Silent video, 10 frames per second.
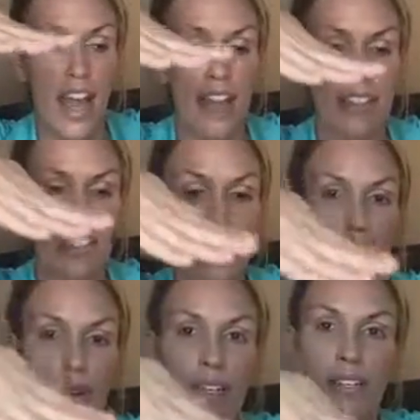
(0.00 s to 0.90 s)
and it's going
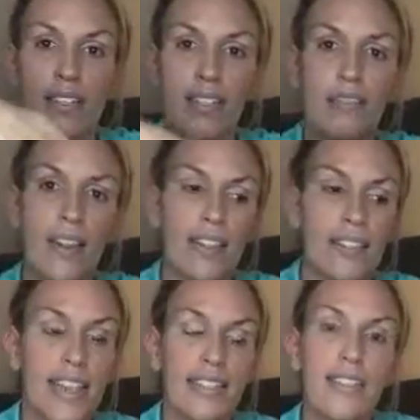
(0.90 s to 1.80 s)
to go in and it's going to find the
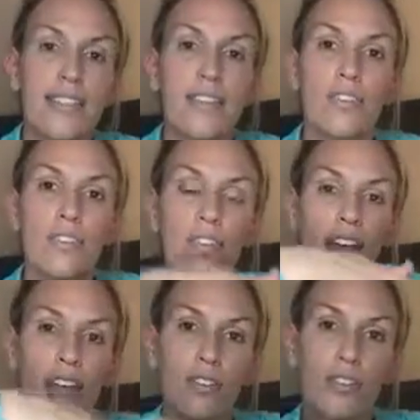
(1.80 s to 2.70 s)
densest
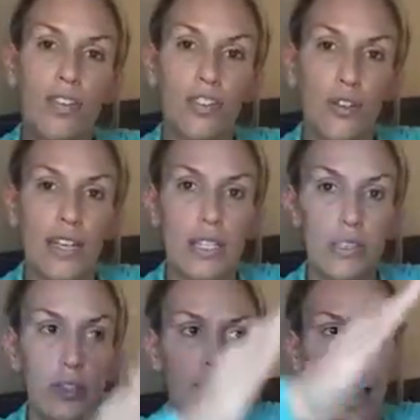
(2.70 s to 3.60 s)
energy and
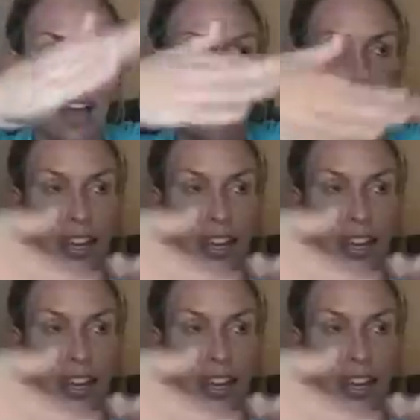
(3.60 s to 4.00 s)
transmute that.